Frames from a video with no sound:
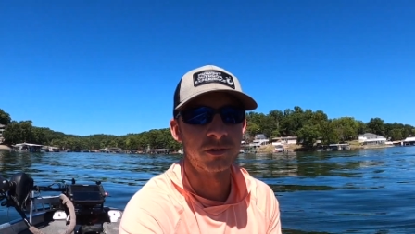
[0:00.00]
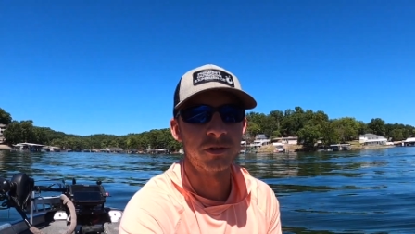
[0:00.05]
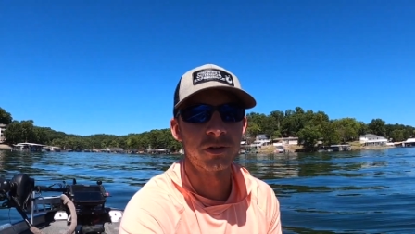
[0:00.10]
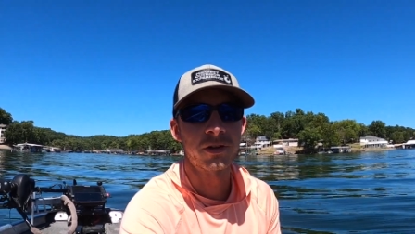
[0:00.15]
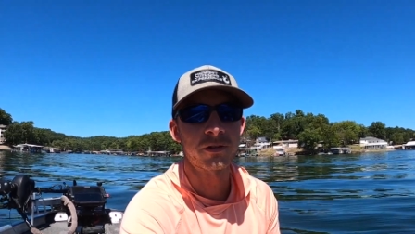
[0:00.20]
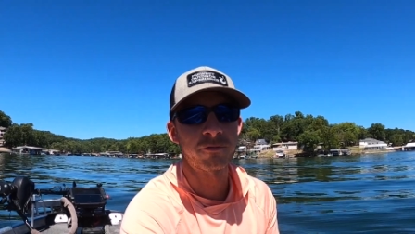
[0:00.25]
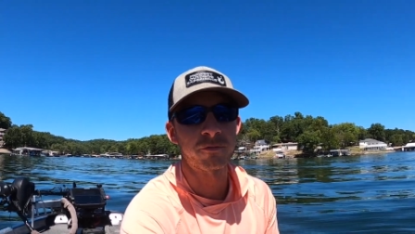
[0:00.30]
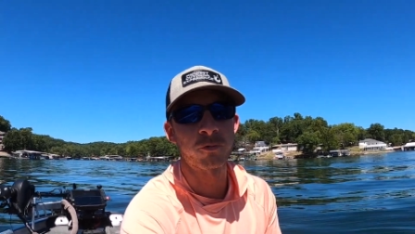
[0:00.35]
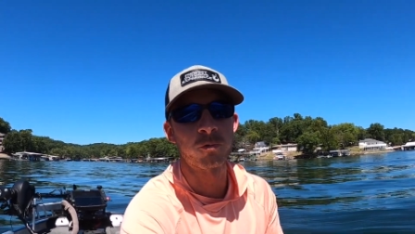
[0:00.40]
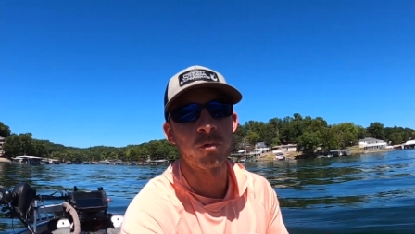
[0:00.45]

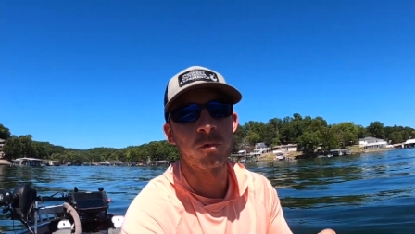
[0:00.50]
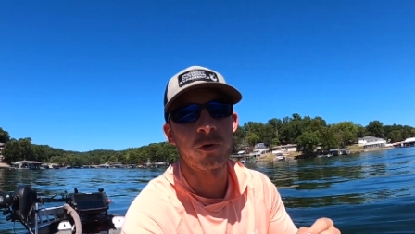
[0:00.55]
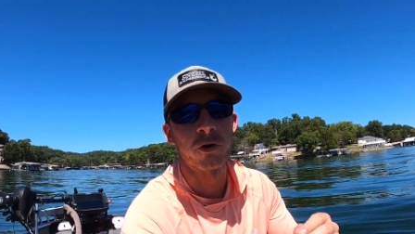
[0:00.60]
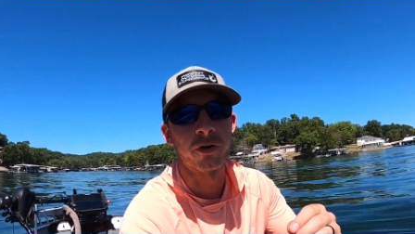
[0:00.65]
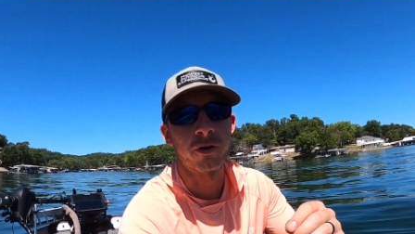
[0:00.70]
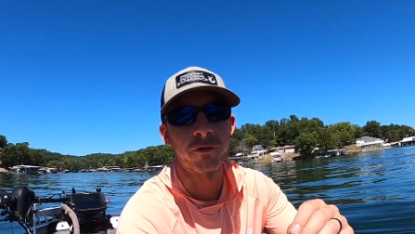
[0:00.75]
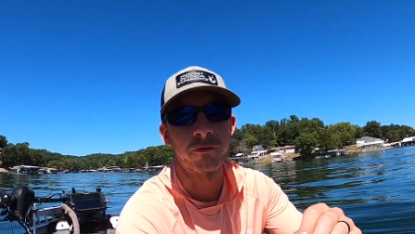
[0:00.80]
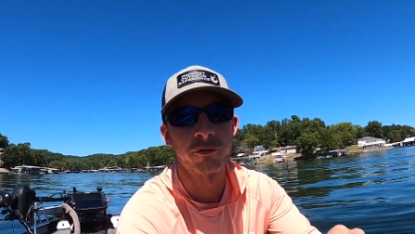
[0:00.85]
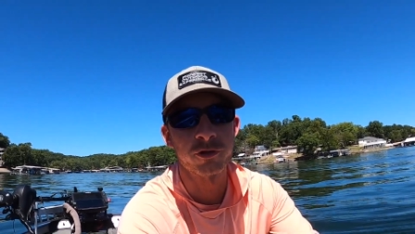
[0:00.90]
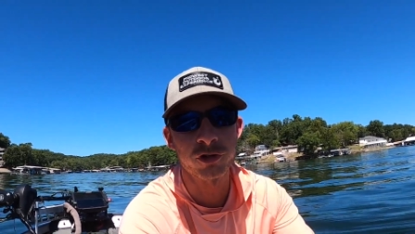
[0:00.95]
Look
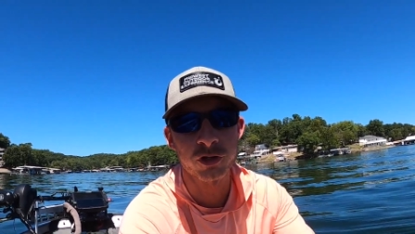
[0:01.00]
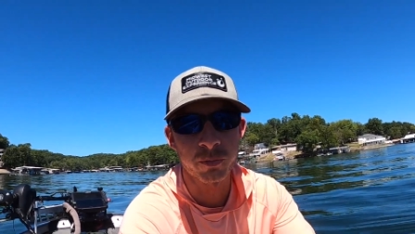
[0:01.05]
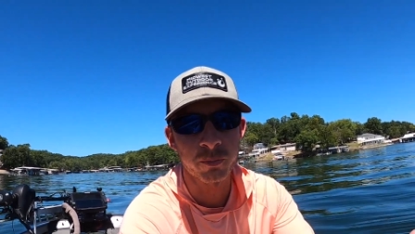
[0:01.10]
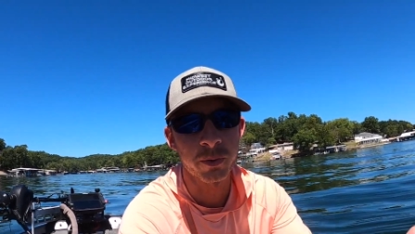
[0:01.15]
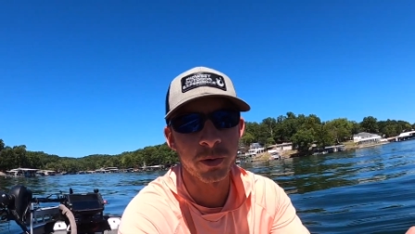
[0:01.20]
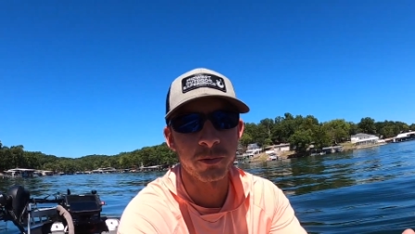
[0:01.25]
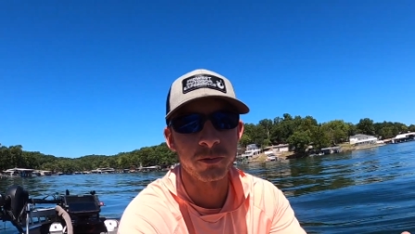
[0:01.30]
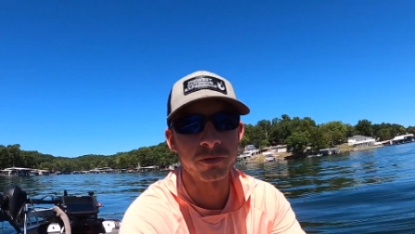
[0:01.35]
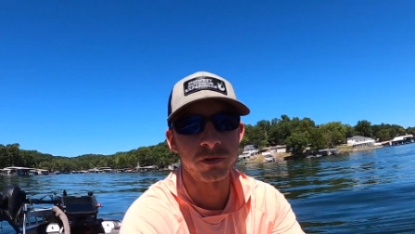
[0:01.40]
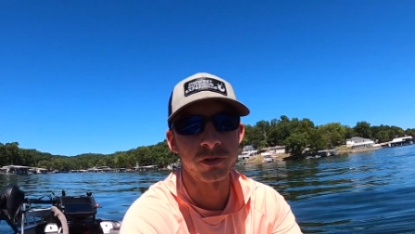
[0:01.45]
for fishing
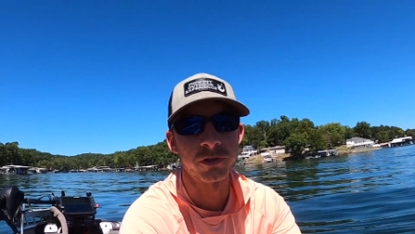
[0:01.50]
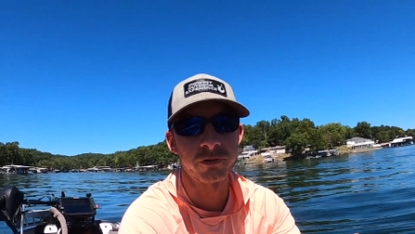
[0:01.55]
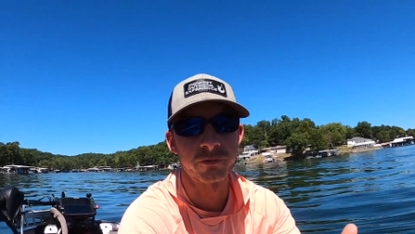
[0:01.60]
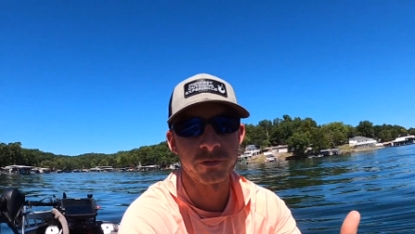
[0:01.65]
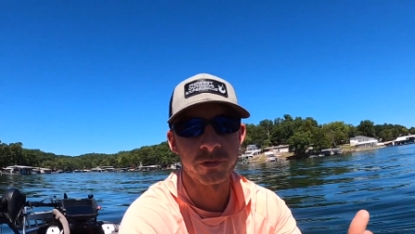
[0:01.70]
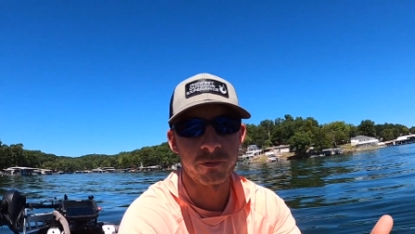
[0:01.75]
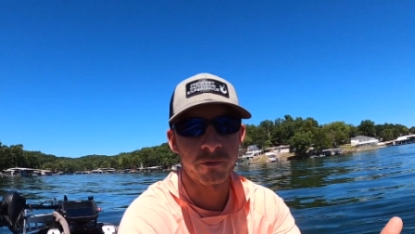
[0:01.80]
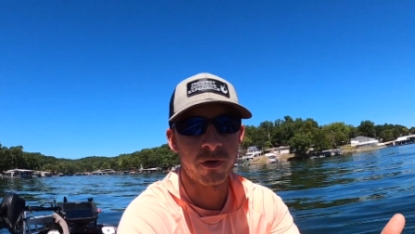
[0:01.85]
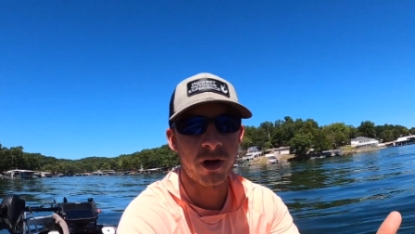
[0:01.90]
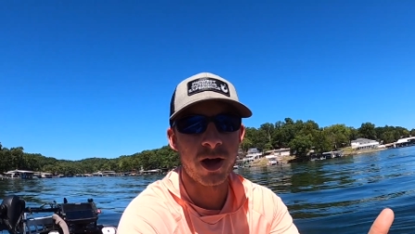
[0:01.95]
boats, look
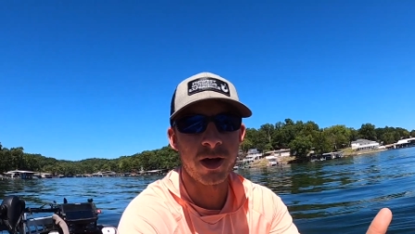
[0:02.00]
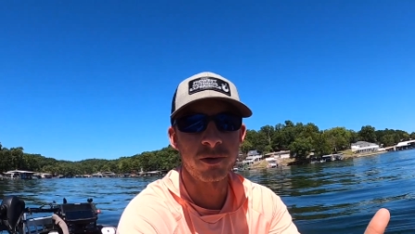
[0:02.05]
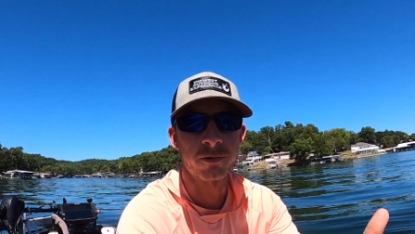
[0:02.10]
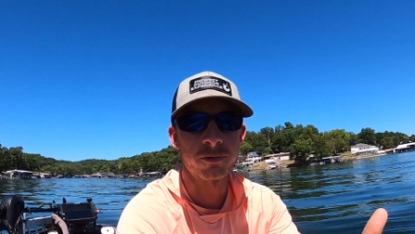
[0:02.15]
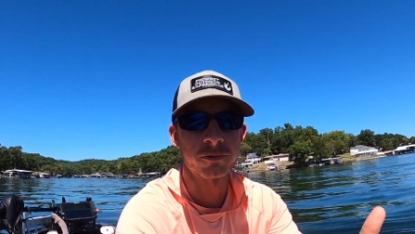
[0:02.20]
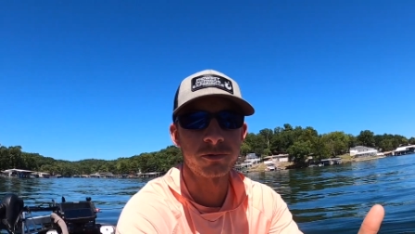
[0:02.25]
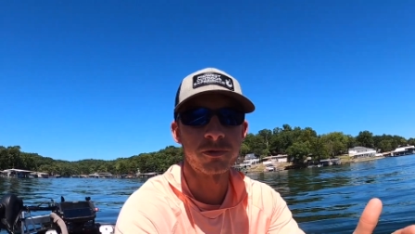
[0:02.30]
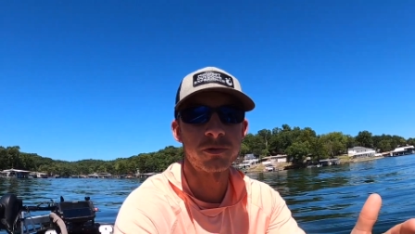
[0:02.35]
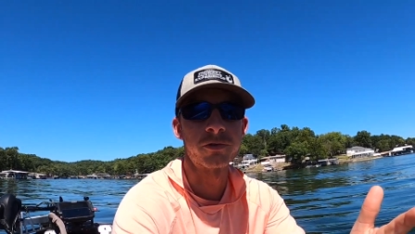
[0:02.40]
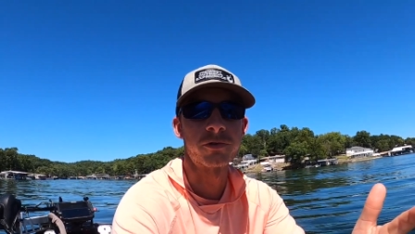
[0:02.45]
for rod
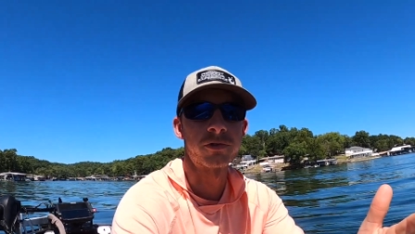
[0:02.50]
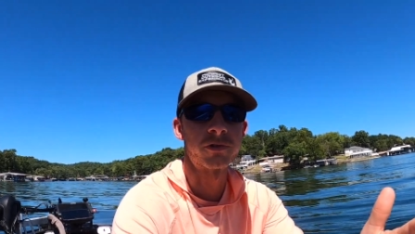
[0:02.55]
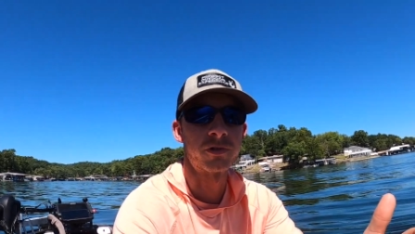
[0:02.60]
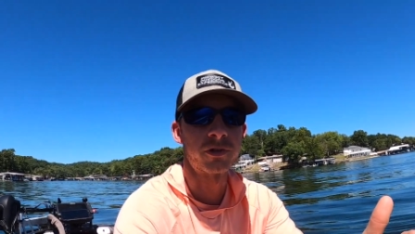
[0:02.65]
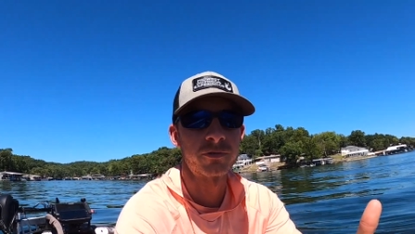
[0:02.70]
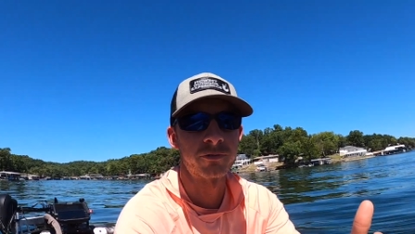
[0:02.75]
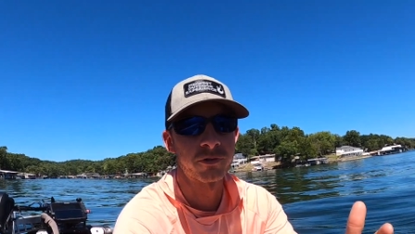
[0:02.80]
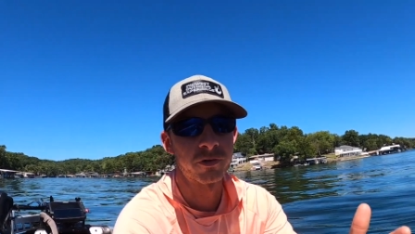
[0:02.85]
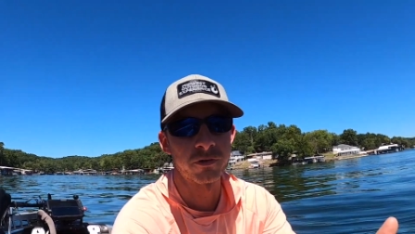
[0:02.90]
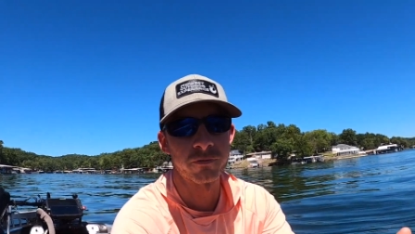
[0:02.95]
holders,
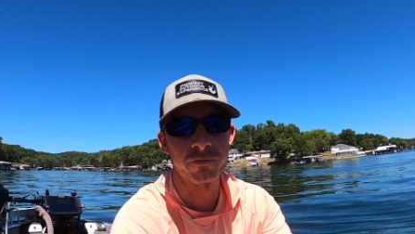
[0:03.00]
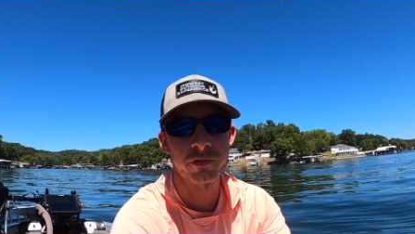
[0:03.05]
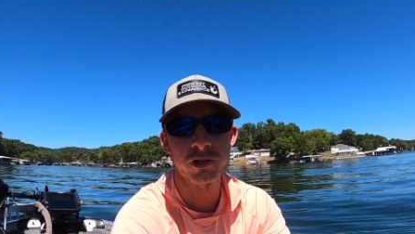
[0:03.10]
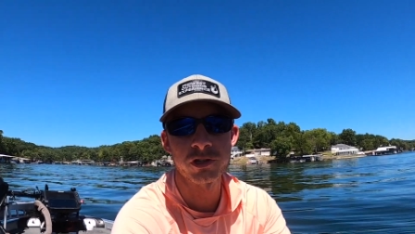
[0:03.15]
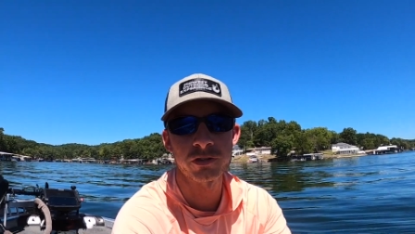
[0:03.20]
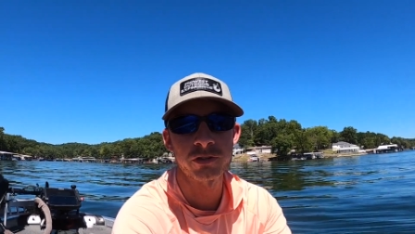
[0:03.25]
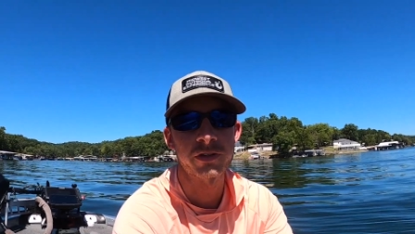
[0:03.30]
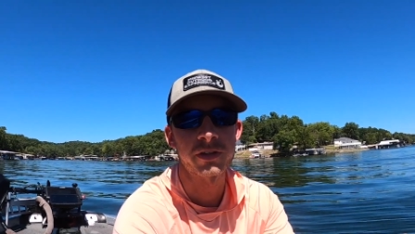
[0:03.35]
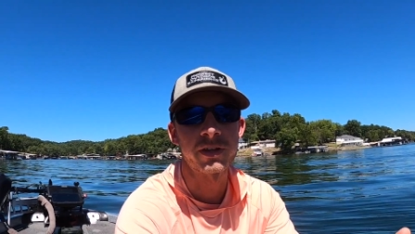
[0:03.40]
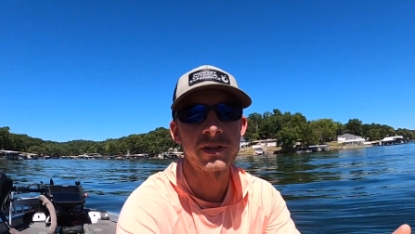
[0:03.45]
look for a fish
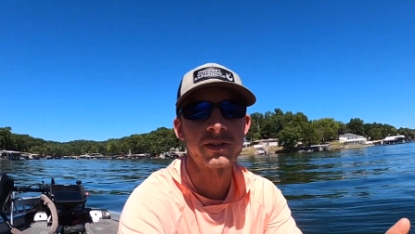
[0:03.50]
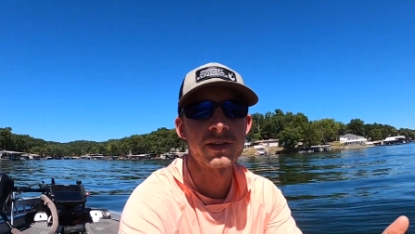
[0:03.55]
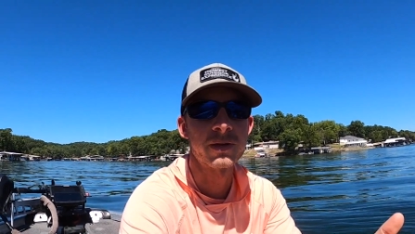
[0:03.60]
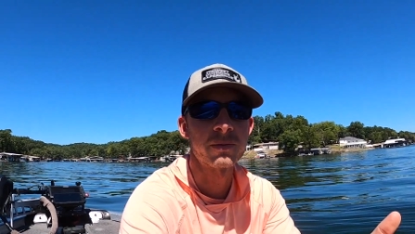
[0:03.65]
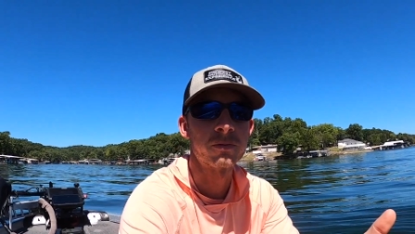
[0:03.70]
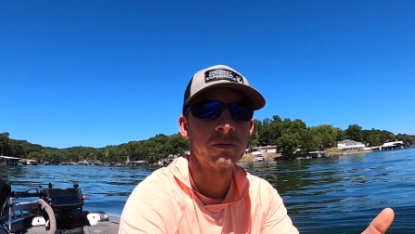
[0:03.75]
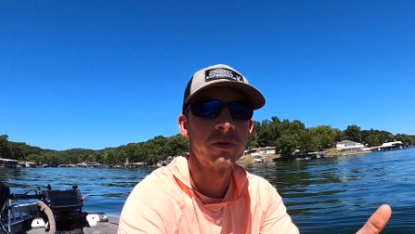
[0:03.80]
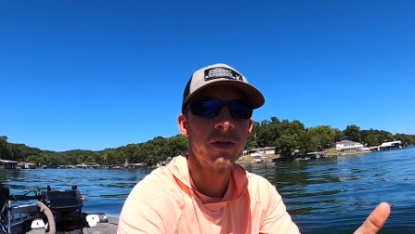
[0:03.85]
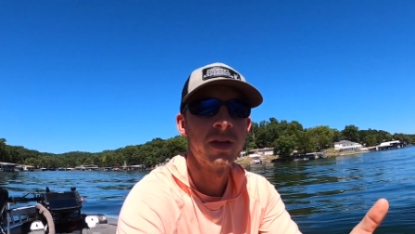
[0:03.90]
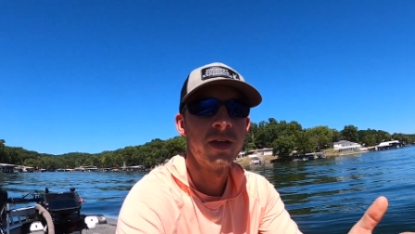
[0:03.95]
cleaning
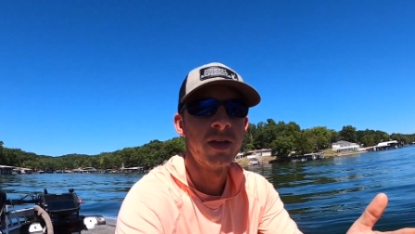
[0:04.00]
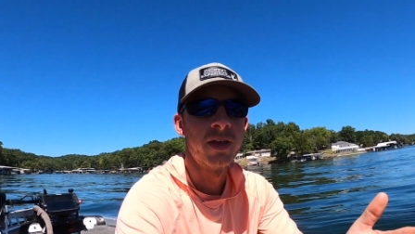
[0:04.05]
table,